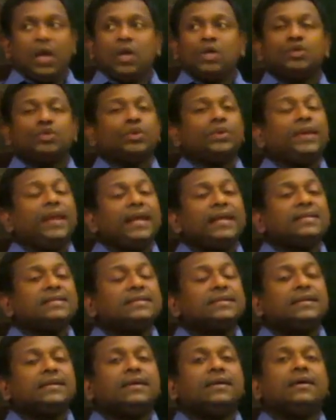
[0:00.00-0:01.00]
So
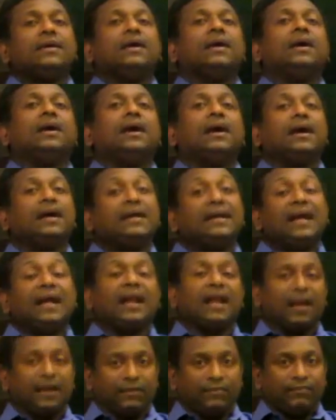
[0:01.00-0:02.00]
next,
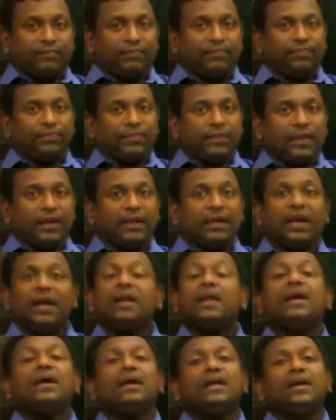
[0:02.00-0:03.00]
Gana.
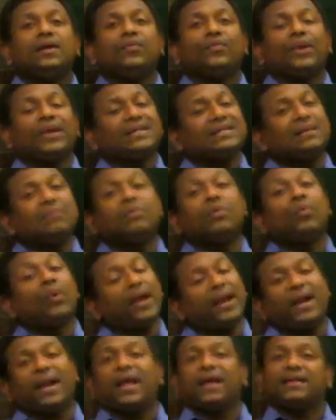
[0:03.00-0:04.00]
Gana, for example,
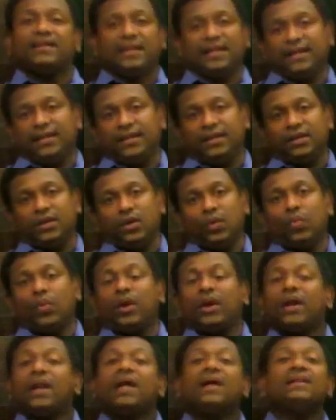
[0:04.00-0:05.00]
Varnadi.
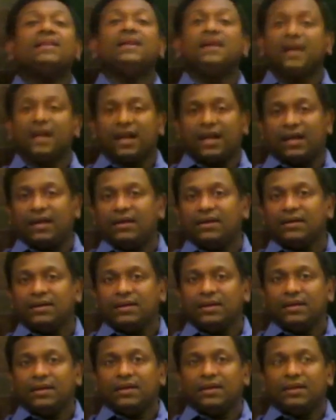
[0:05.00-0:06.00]
Varnadi Gana
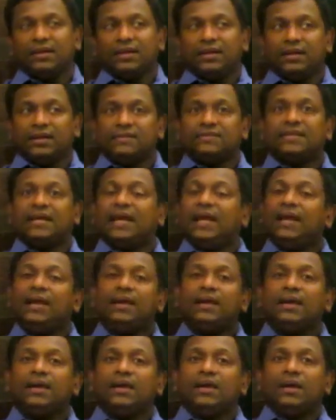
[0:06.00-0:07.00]
is
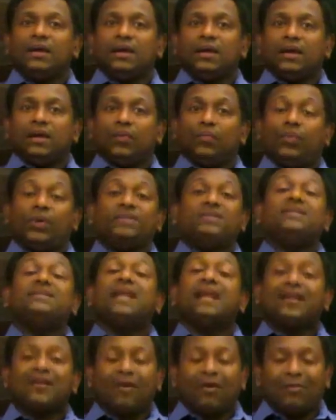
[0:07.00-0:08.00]
a
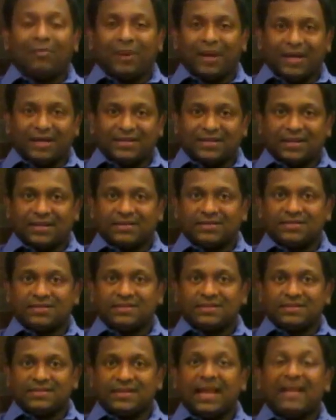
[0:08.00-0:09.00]
versatile
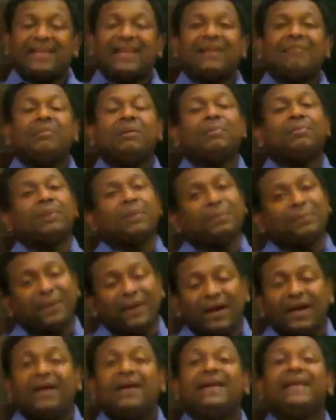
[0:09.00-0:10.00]
combinations that can be
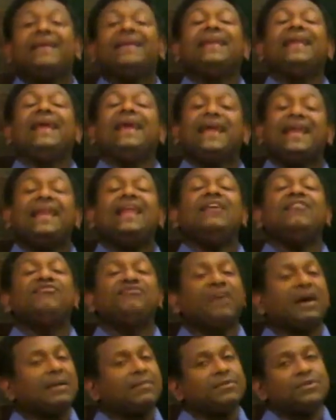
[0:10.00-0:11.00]
prepared in any
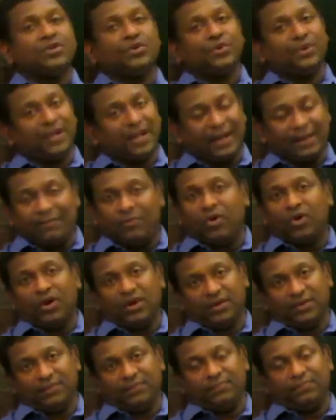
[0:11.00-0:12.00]
pharmaceutical mode.